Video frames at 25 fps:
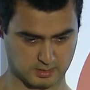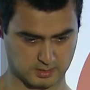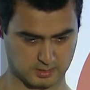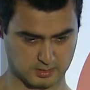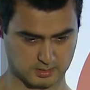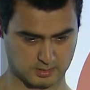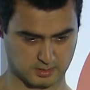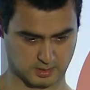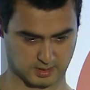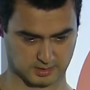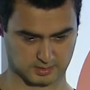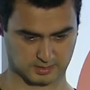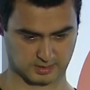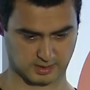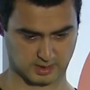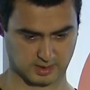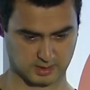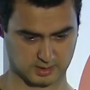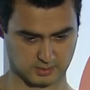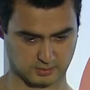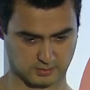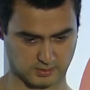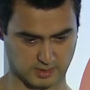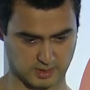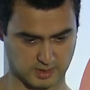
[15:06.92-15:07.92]
Not
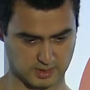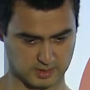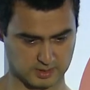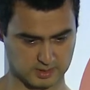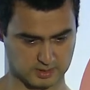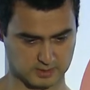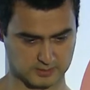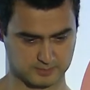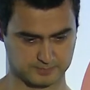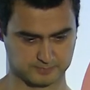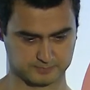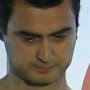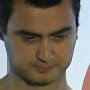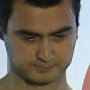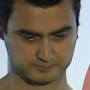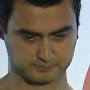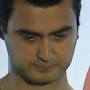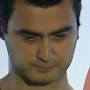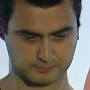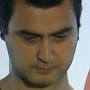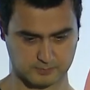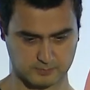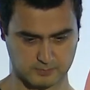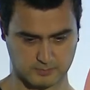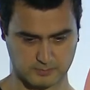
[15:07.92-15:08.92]
gateways.
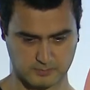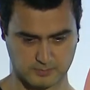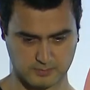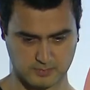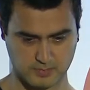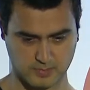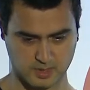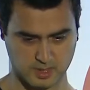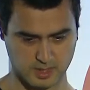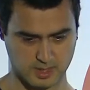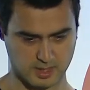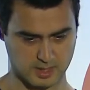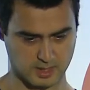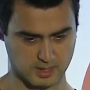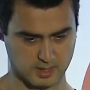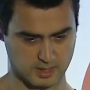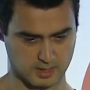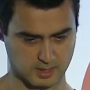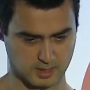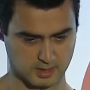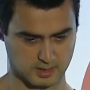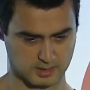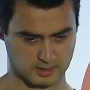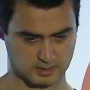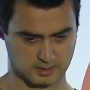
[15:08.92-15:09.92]

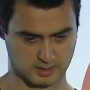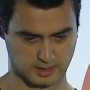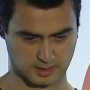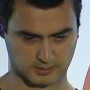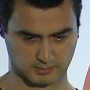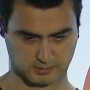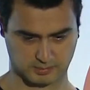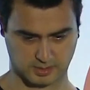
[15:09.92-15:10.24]
And let